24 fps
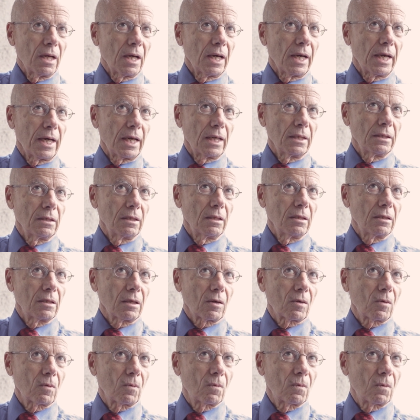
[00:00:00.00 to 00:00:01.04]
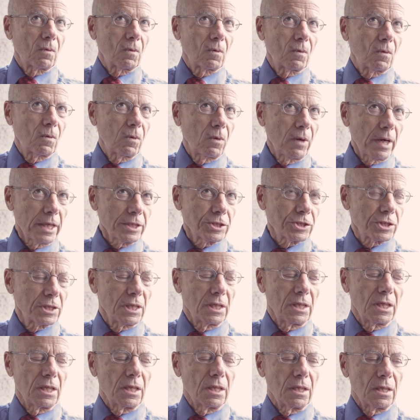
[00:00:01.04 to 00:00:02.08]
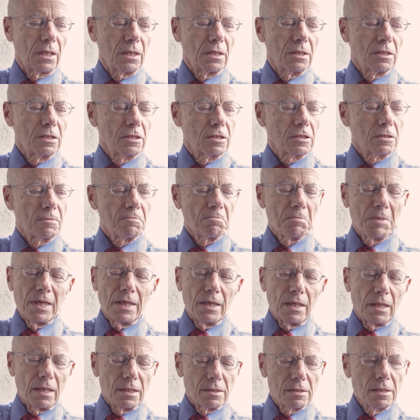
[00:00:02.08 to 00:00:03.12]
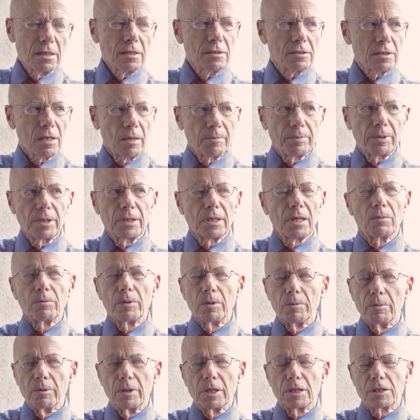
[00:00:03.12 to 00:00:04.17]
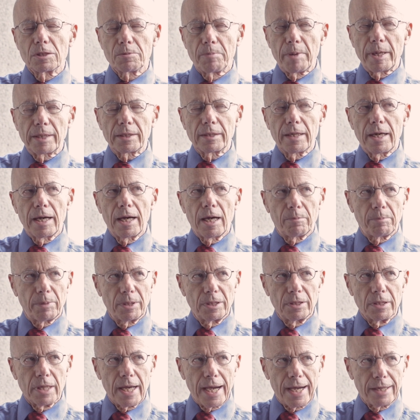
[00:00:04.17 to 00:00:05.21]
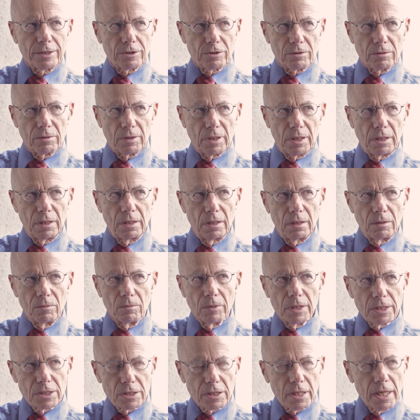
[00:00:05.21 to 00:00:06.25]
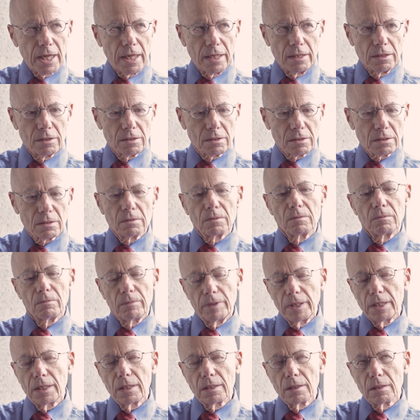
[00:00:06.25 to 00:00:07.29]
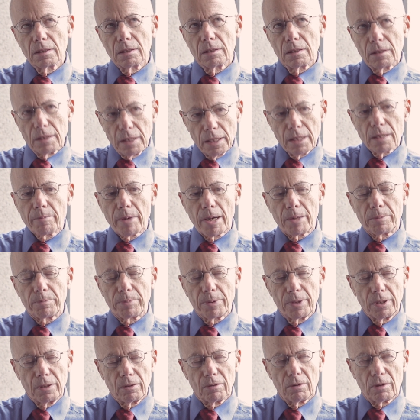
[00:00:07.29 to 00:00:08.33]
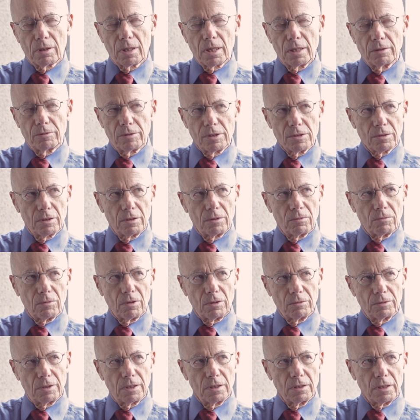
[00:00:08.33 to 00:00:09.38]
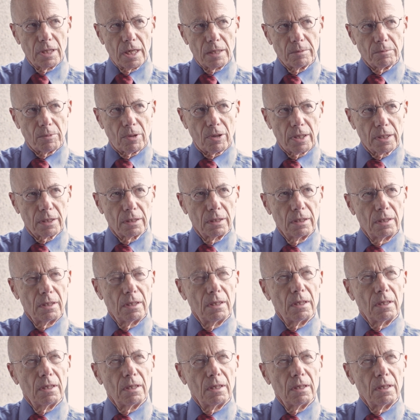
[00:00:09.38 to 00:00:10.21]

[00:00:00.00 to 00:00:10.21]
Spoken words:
And the question is this something that we would expect to happen naturally? In which case, we can think about putting all countries on the road to Denmark.